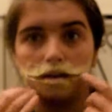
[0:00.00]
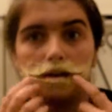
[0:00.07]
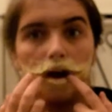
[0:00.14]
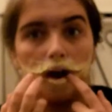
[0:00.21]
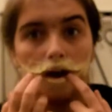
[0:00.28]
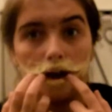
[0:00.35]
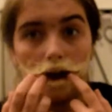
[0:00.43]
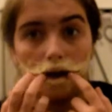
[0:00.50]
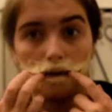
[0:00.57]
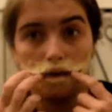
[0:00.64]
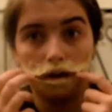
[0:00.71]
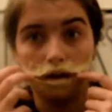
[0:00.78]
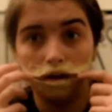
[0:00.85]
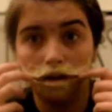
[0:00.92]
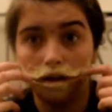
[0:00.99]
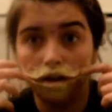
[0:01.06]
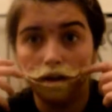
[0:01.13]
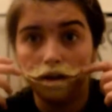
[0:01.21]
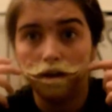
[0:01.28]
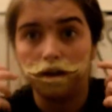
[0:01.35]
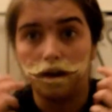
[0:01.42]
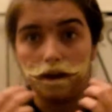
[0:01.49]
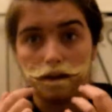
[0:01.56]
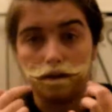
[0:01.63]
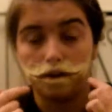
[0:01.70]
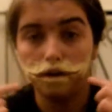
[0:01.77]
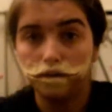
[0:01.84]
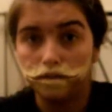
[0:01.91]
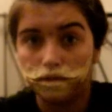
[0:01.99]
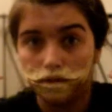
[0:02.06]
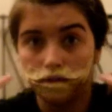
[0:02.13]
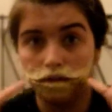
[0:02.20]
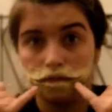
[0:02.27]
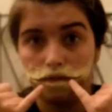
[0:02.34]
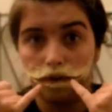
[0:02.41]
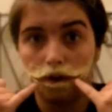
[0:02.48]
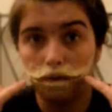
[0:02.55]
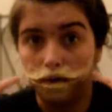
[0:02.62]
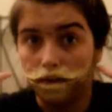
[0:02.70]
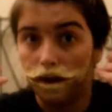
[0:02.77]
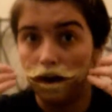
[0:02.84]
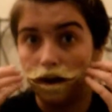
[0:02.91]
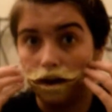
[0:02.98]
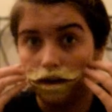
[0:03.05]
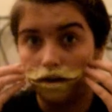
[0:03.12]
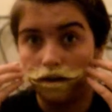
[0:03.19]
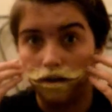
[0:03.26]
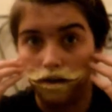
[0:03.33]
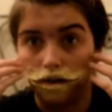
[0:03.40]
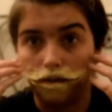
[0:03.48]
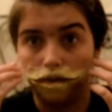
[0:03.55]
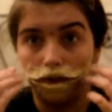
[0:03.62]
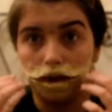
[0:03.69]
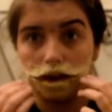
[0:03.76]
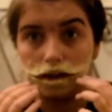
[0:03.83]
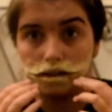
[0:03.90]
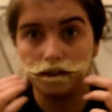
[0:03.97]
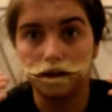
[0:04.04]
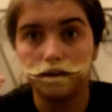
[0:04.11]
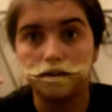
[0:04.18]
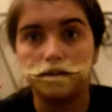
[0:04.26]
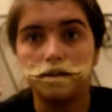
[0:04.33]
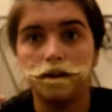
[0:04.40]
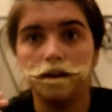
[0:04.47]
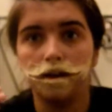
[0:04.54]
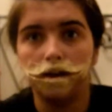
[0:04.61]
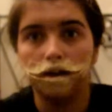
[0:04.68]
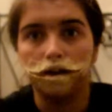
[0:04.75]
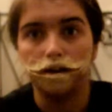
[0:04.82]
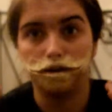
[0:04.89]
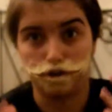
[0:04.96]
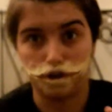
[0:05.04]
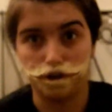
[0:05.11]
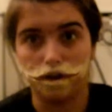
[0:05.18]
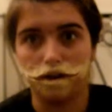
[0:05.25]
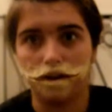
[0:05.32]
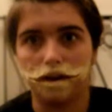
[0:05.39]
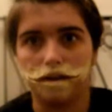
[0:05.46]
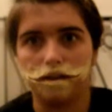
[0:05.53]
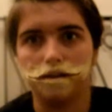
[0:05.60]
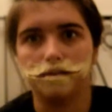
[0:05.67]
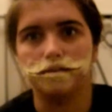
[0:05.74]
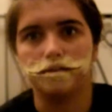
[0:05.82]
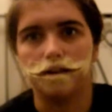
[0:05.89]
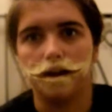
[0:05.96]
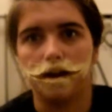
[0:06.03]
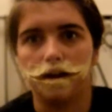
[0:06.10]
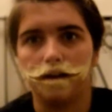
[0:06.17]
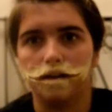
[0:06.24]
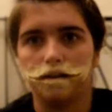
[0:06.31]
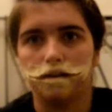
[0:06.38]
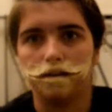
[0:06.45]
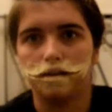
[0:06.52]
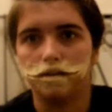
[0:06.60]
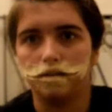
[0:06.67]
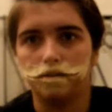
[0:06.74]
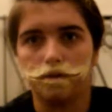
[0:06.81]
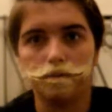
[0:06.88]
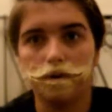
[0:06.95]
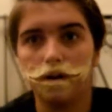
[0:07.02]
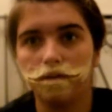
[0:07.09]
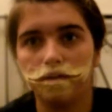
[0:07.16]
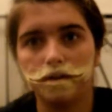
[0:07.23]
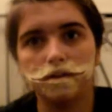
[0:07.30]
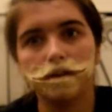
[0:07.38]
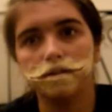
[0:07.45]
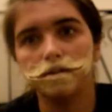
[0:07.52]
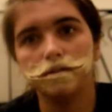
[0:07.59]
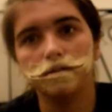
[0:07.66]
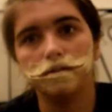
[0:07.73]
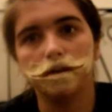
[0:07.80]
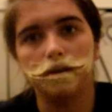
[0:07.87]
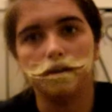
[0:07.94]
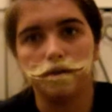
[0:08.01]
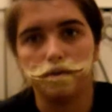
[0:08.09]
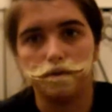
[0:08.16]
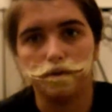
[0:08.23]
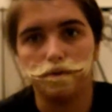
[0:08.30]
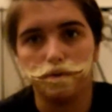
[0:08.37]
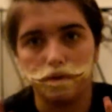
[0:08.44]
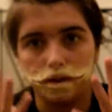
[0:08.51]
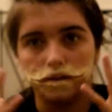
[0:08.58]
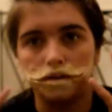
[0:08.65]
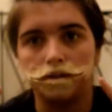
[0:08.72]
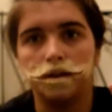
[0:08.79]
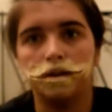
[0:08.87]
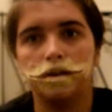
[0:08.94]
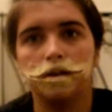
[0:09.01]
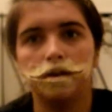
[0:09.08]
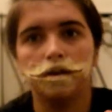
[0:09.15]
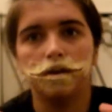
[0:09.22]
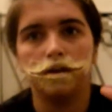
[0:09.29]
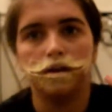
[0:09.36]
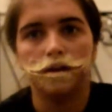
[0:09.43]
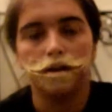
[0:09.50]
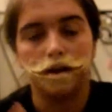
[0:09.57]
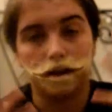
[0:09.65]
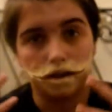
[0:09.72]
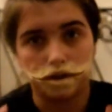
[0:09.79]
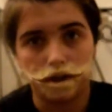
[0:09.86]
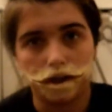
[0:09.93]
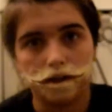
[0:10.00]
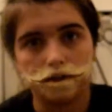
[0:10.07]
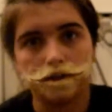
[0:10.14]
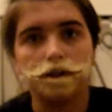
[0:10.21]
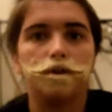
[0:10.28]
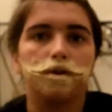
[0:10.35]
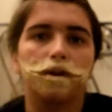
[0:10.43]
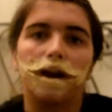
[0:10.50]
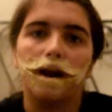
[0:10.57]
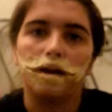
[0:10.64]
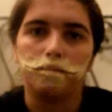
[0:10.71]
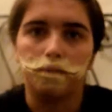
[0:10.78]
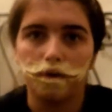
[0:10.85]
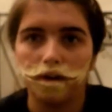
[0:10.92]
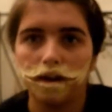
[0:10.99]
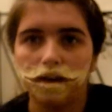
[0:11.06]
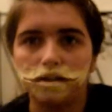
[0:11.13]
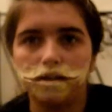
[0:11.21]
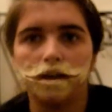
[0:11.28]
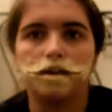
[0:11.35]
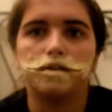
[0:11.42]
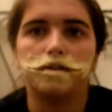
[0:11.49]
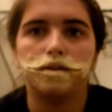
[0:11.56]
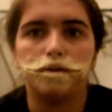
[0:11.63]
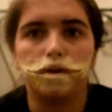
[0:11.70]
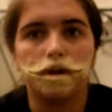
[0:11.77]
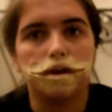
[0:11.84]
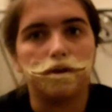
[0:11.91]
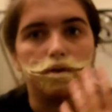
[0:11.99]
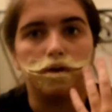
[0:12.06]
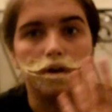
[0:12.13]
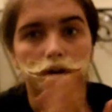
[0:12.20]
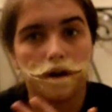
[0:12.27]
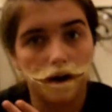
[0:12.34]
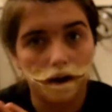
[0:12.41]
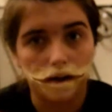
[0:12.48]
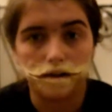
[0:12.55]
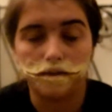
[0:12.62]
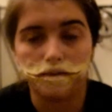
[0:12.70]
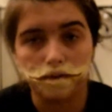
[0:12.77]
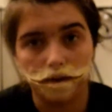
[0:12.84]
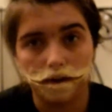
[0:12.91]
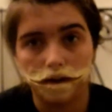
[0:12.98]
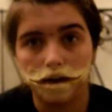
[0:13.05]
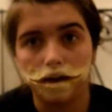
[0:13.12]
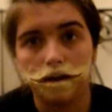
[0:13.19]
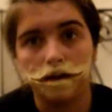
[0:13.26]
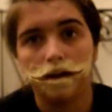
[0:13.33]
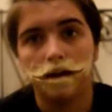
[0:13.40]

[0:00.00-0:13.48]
cutting out like curves following the line of your latex, it should look like this. And don't worry if it doesn't, you can always like change it, you can add more latex to it, you can cut it differently.